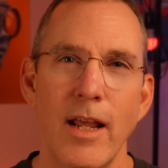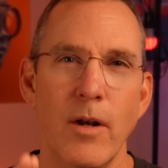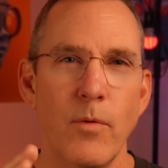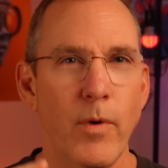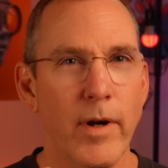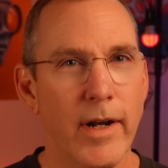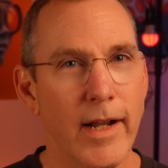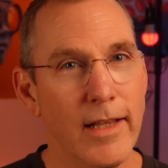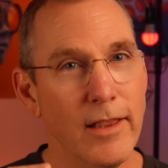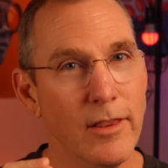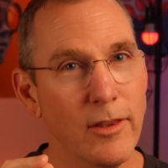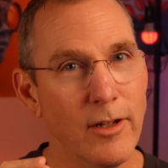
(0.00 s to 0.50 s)
And
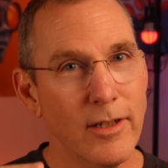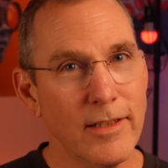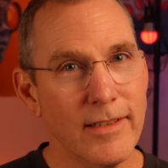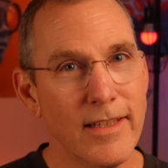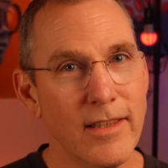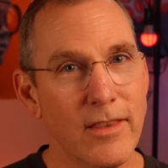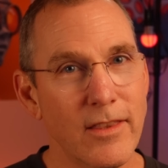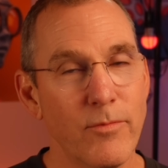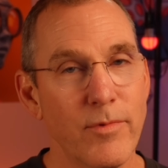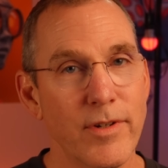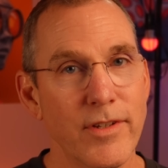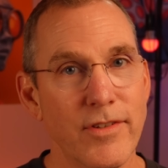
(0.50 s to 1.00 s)
when I
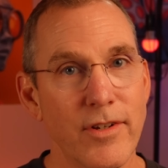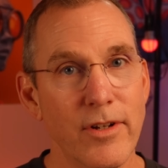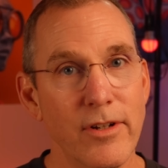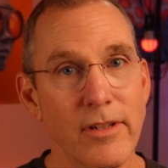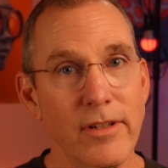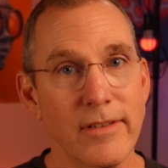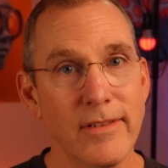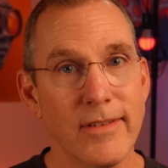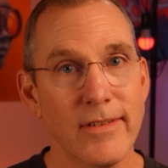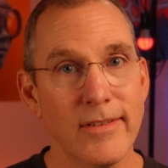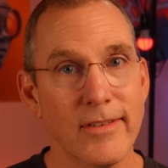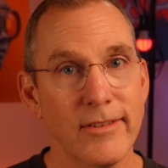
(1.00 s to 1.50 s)
looked at the
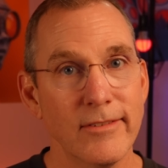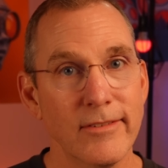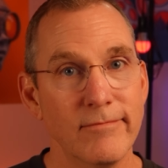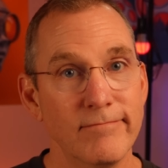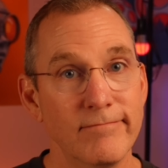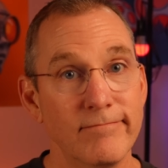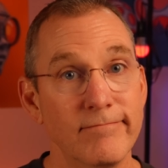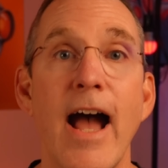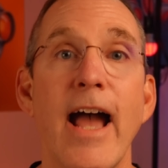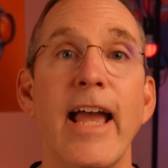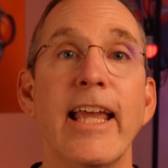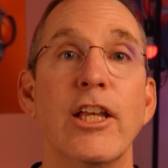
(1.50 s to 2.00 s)
results,
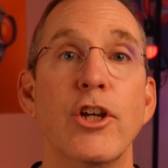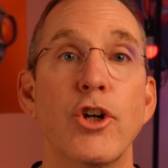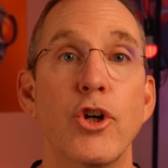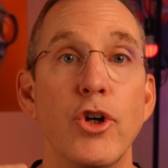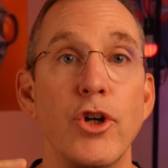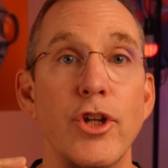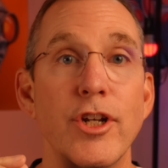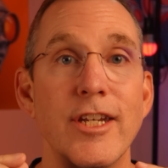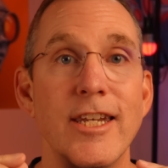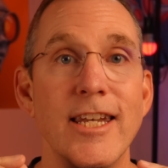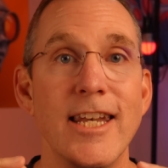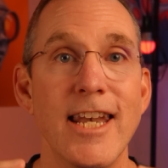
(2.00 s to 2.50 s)
I
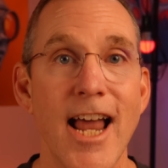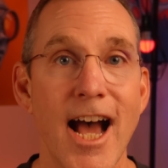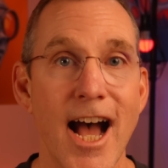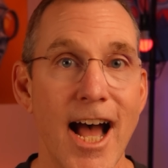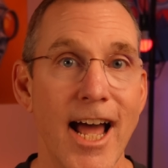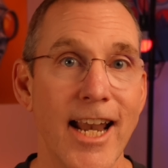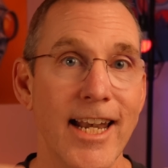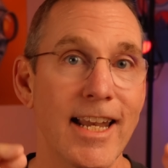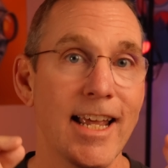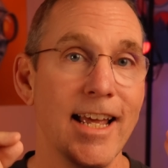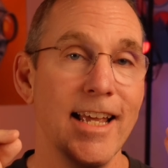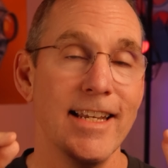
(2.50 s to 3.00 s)
could
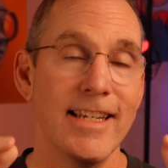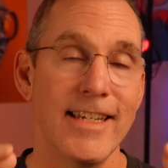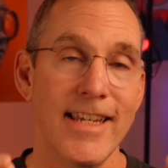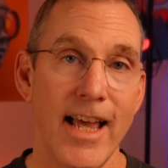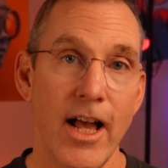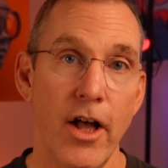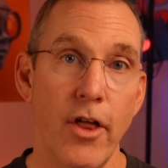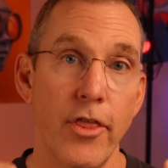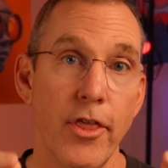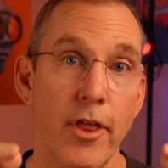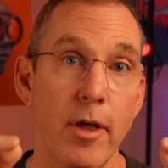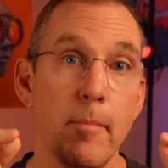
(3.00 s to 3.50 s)
not
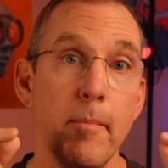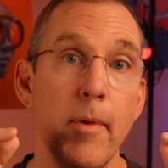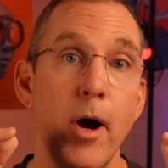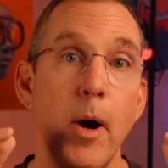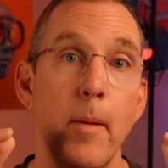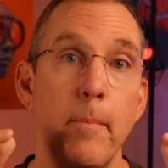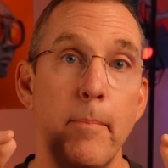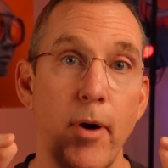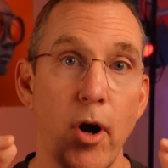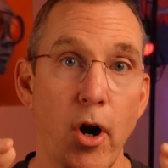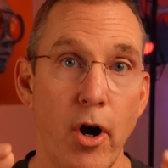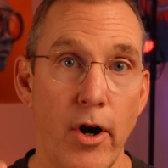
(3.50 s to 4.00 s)
tell them
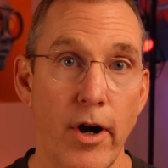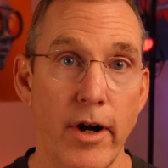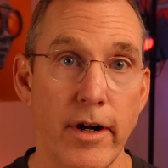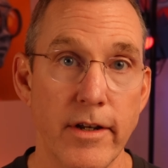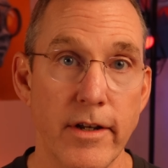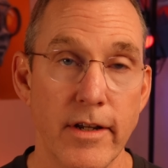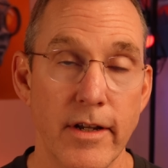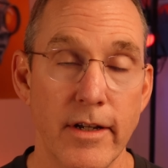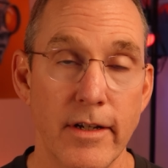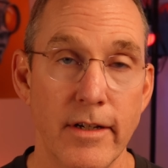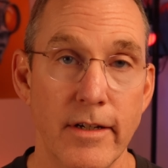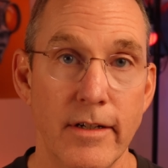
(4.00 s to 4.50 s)

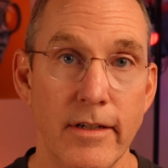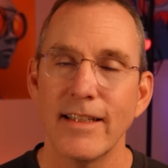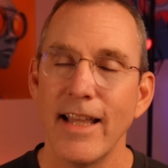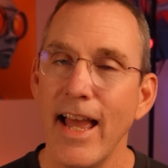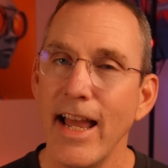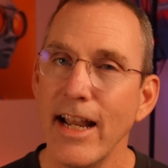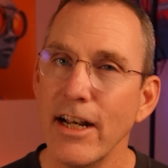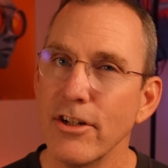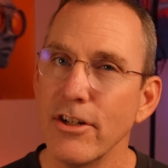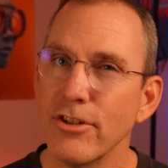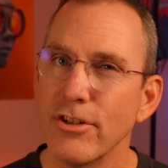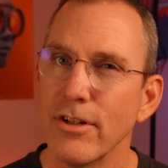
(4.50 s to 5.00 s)
apart.
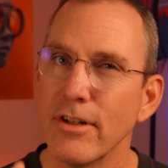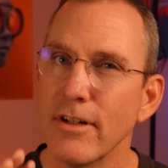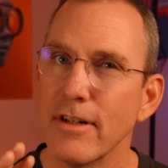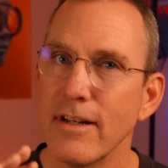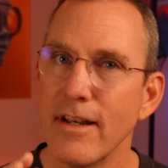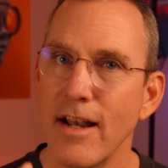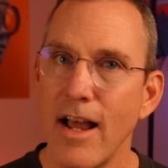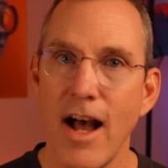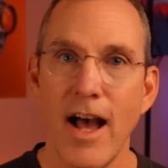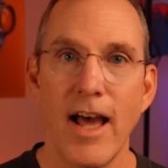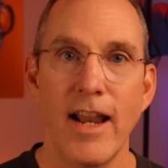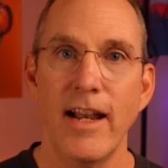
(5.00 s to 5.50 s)
That should
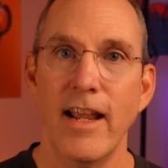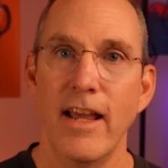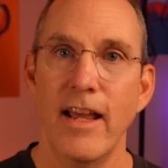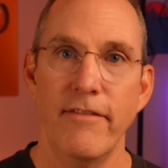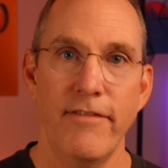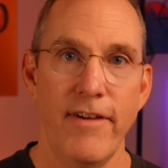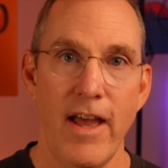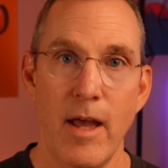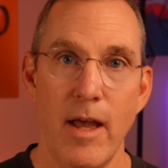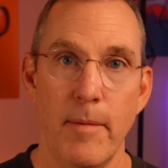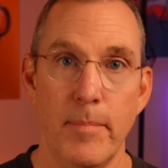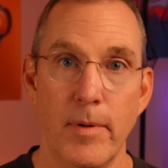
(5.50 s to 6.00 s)
not
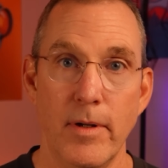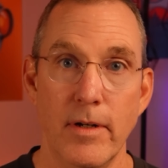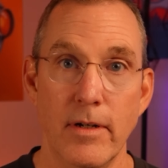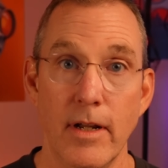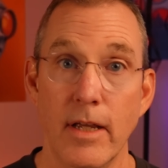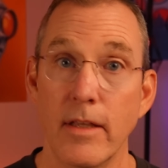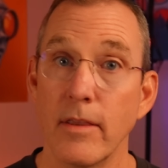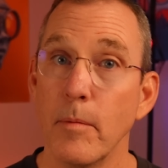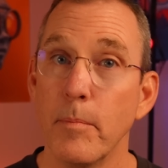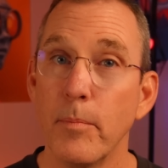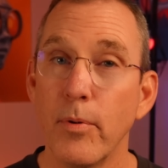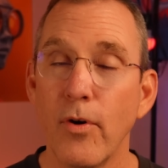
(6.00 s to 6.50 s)
have happened.
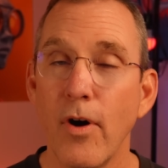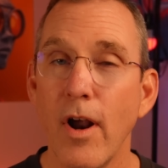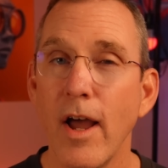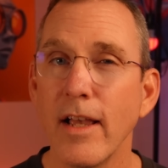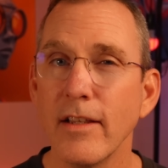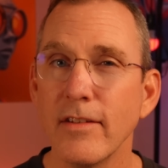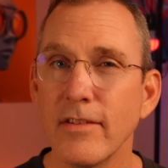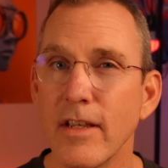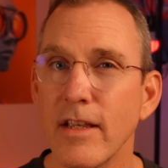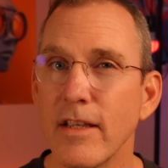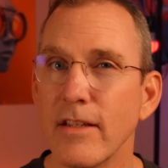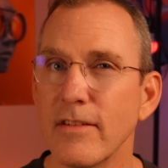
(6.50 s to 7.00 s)
And the
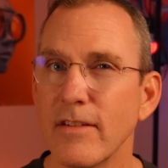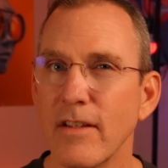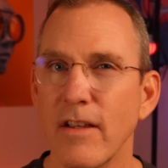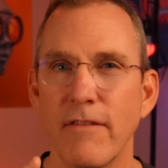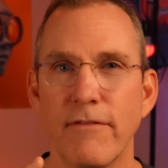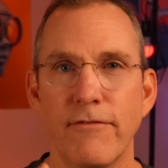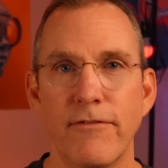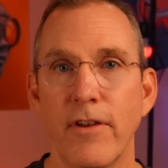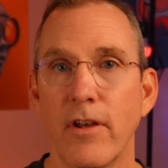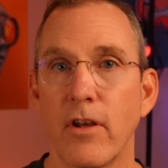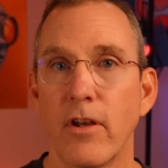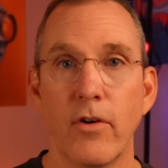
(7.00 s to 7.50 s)
process
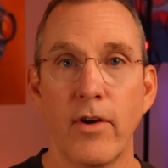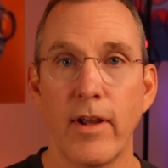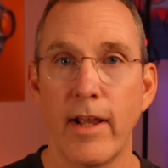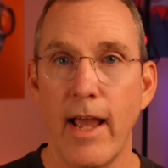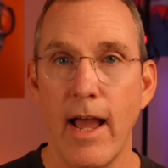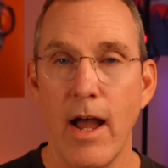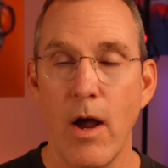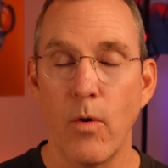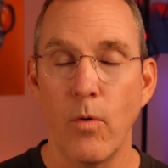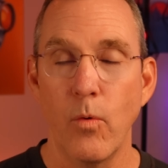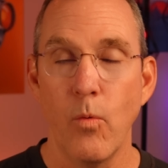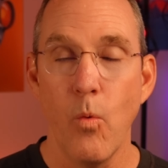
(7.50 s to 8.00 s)
of figuring
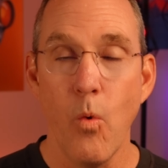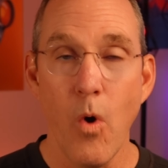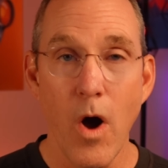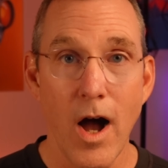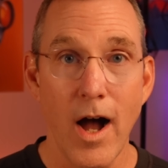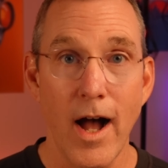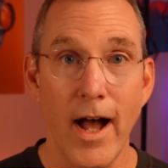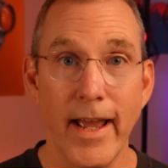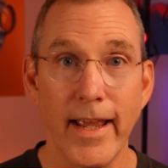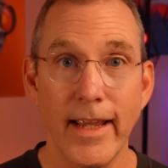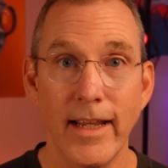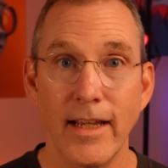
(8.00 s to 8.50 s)
out
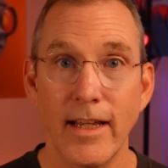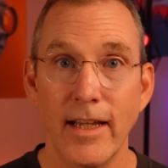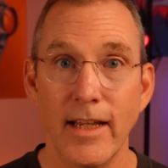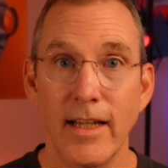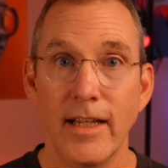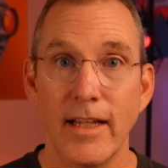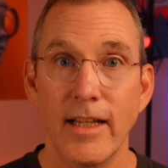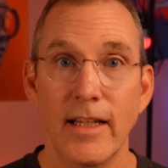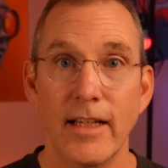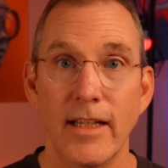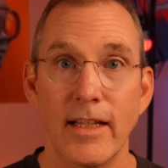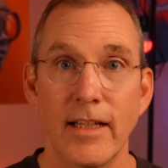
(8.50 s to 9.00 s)
why
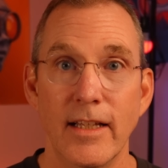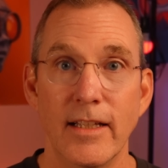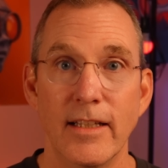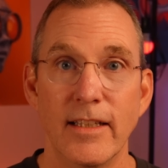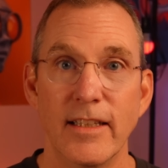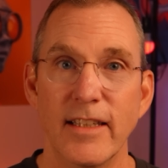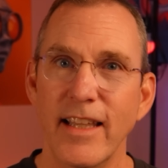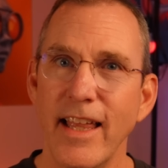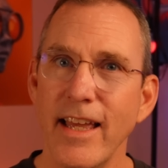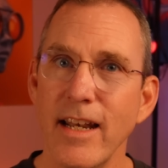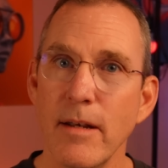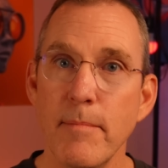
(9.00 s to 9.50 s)

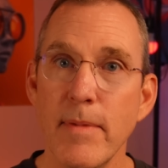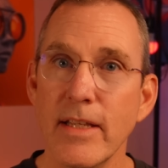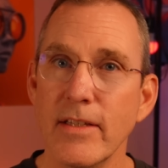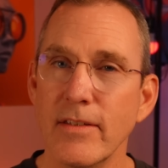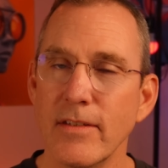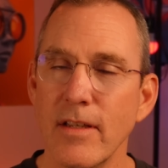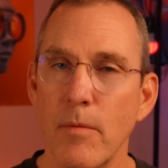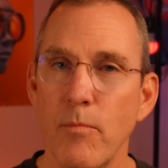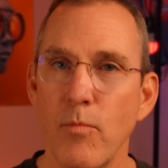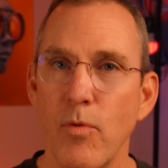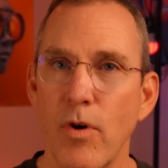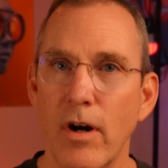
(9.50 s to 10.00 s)
led me
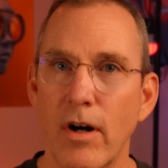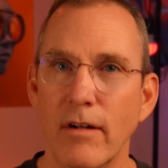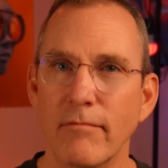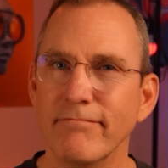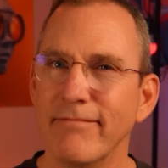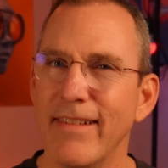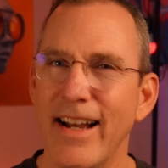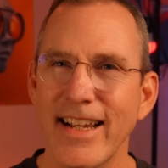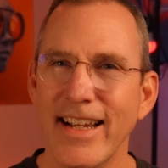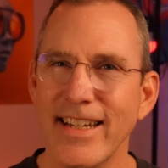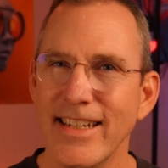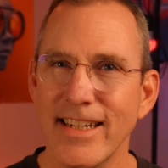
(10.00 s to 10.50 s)

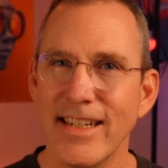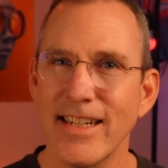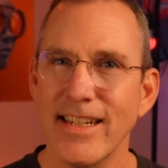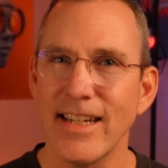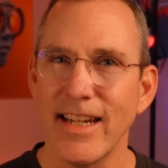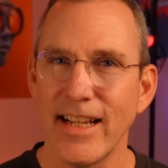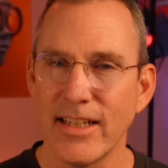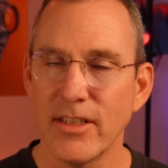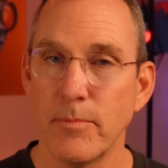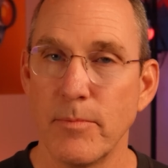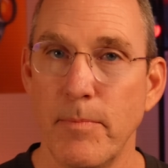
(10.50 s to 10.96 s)
somewhere I didn't